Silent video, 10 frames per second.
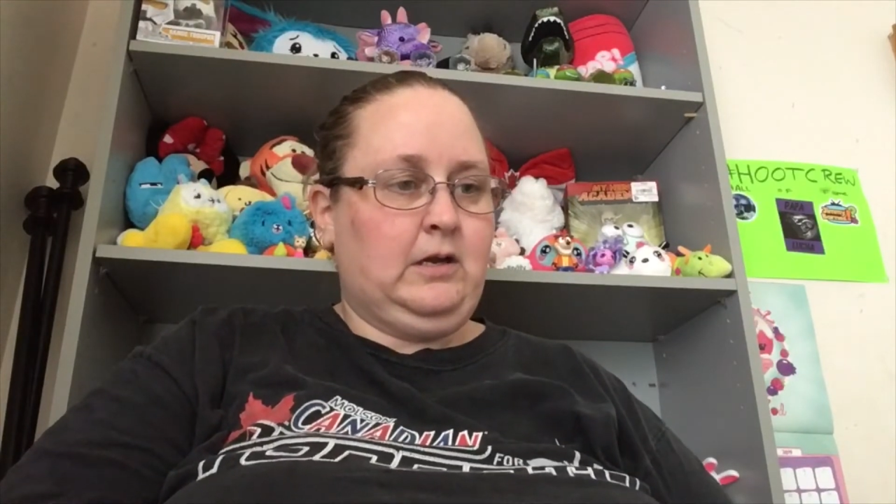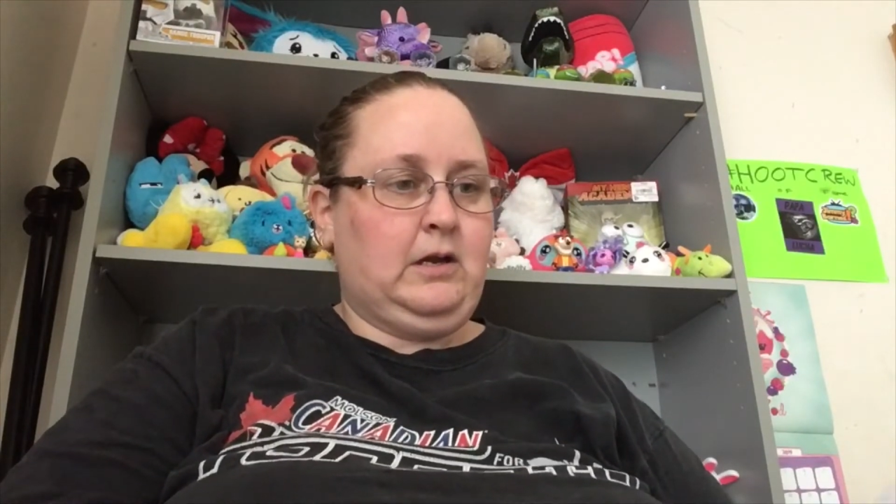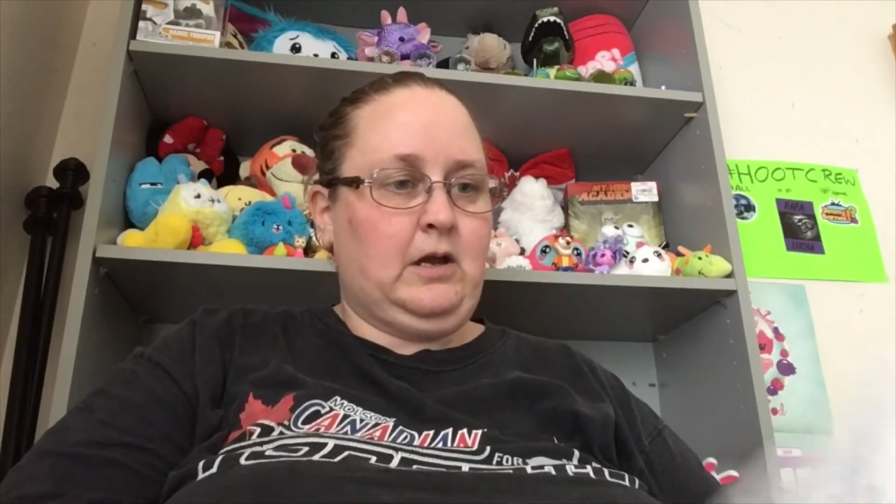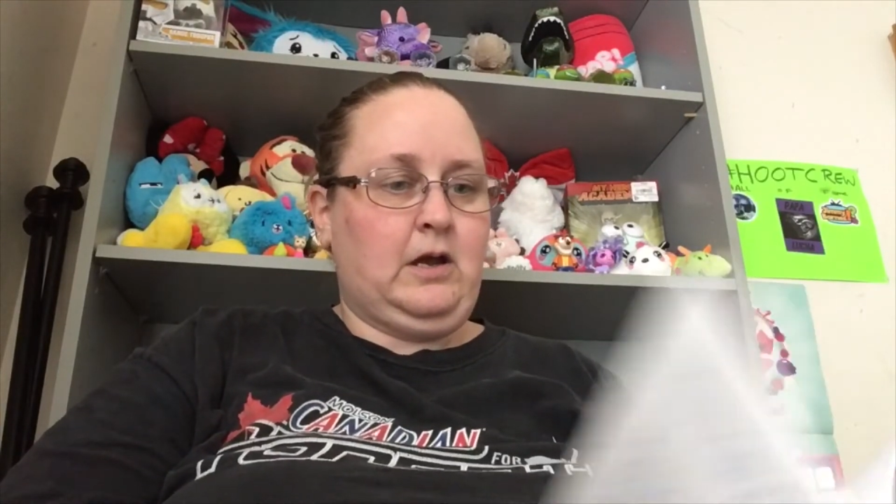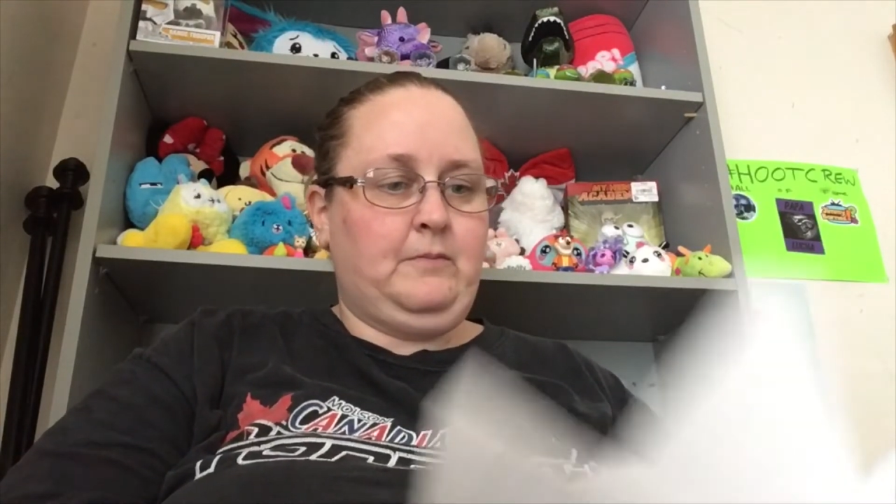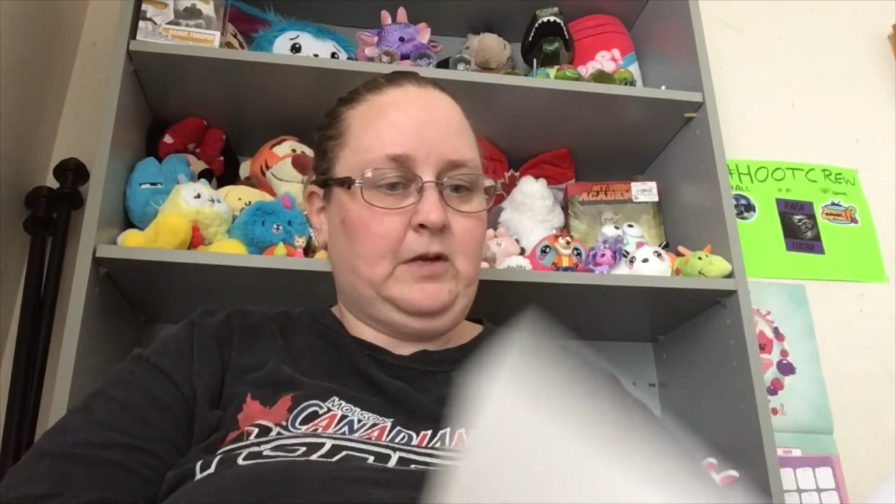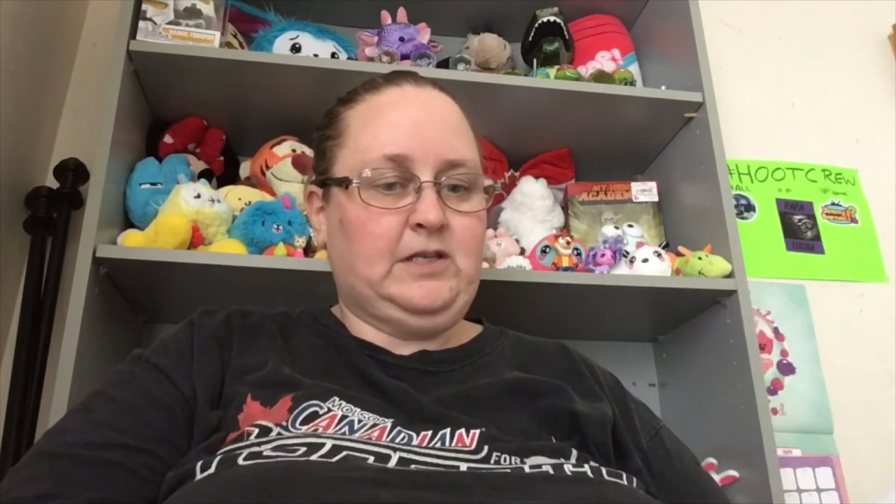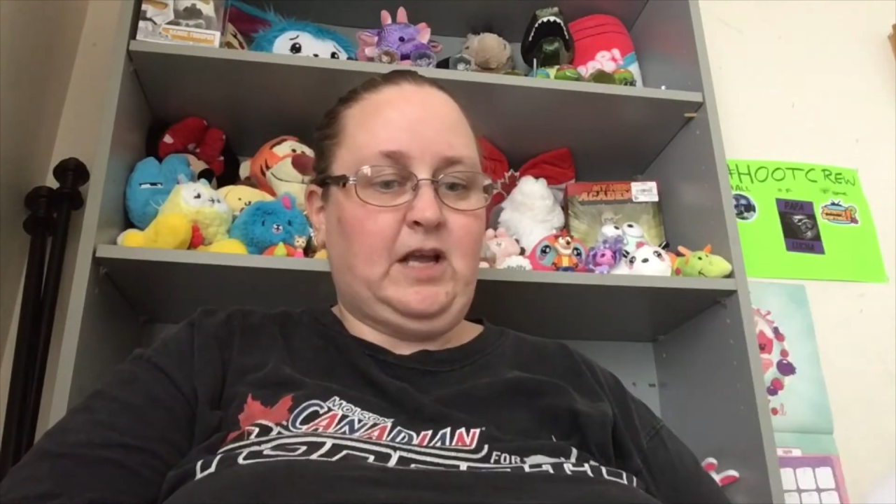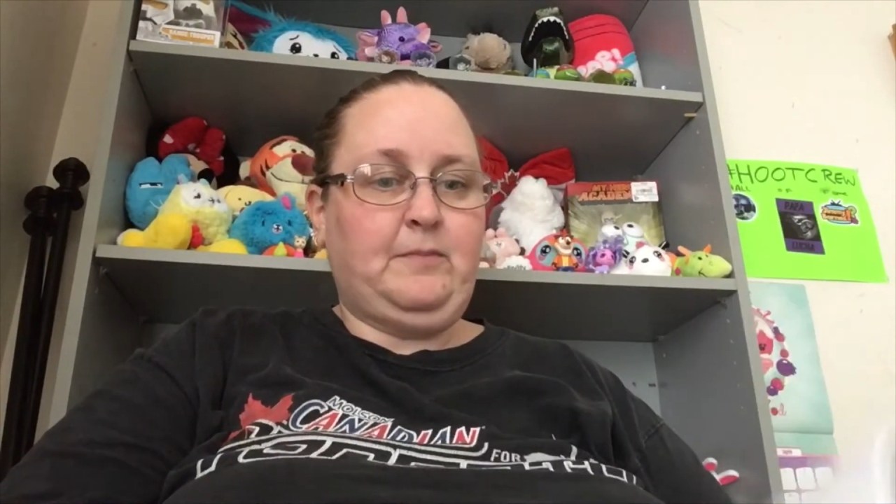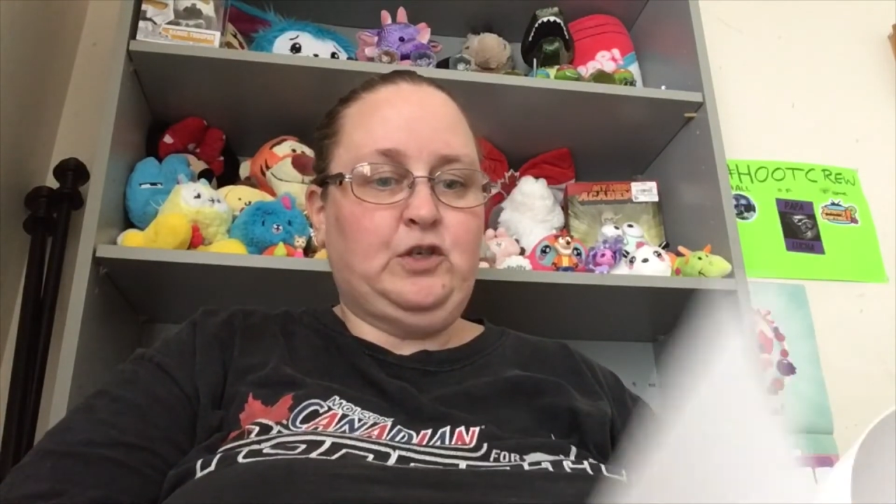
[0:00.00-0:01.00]

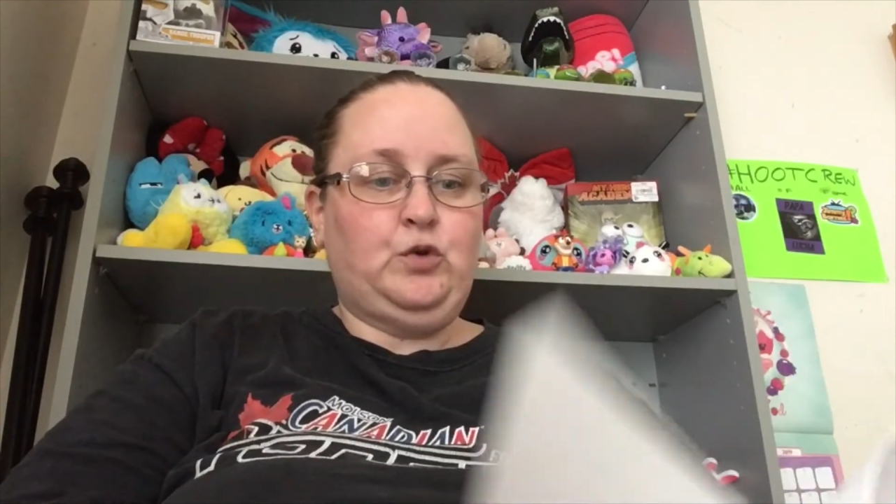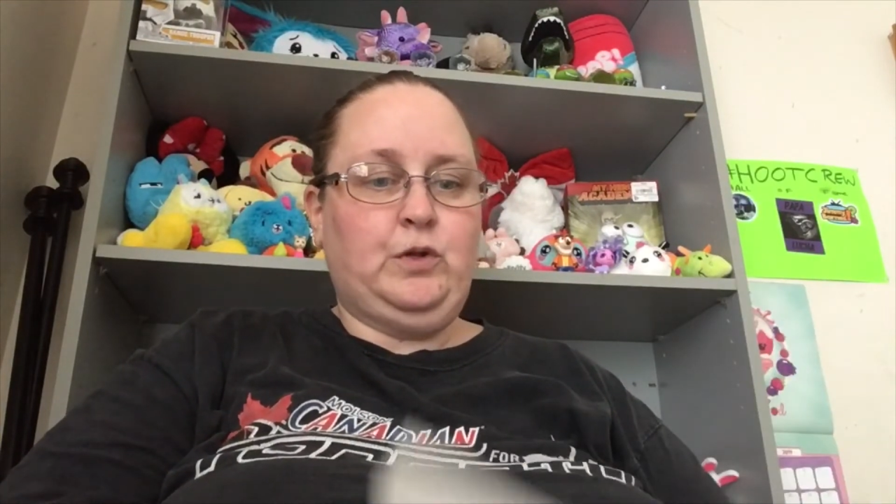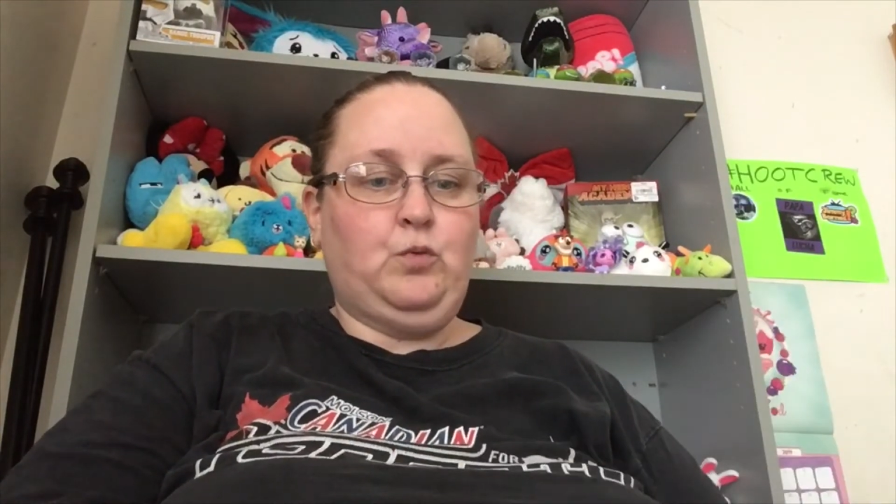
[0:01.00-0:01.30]
because I've been doing the